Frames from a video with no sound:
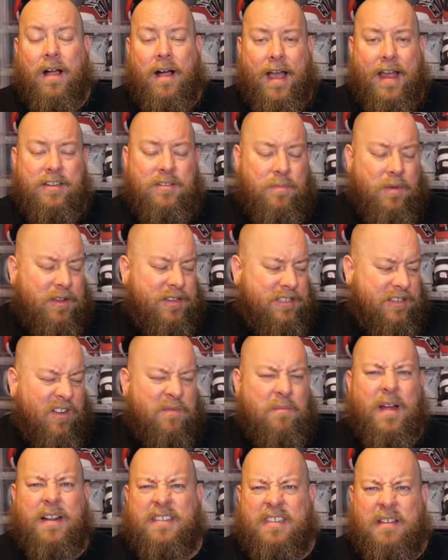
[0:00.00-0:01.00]
I should be able to sell
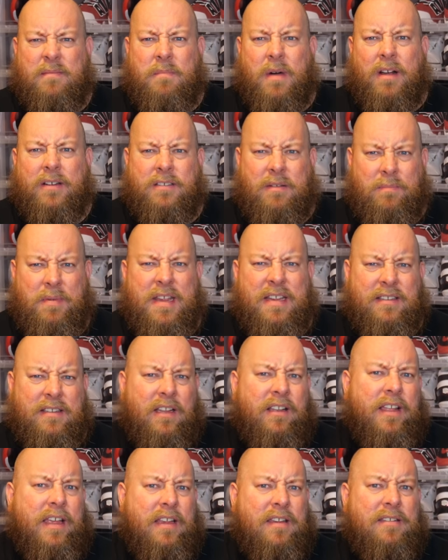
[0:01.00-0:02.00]
about ten bucks a piece
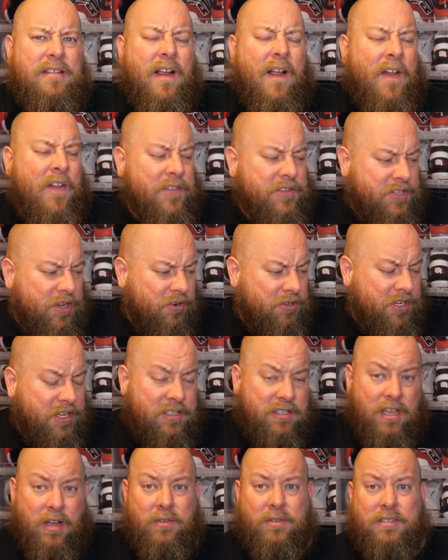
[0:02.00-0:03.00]
at least. So
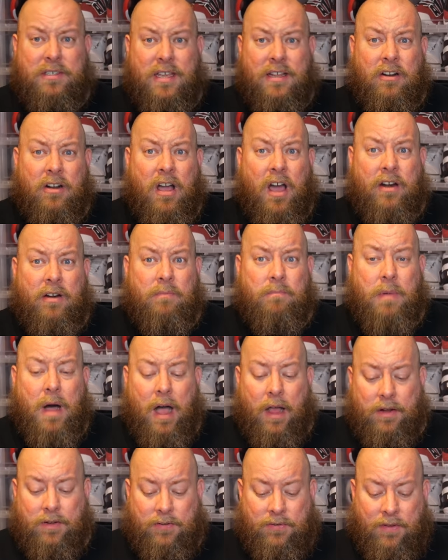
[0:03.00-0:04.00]
just those ten are one hundred
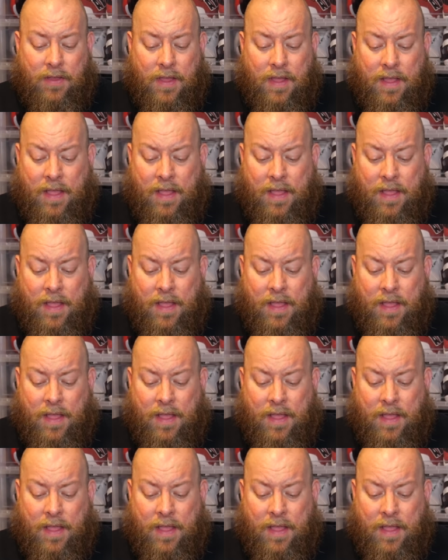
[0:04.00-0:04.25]
bucks.